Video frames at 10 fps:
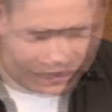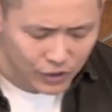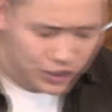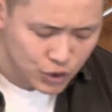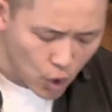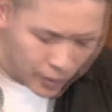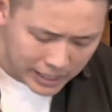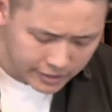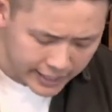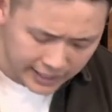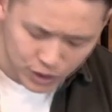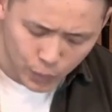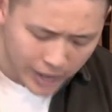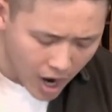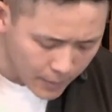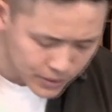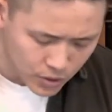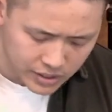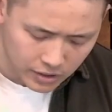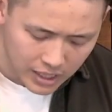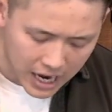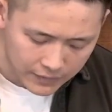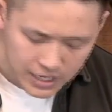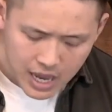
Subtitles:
There are so many things, so many obstacles in our lives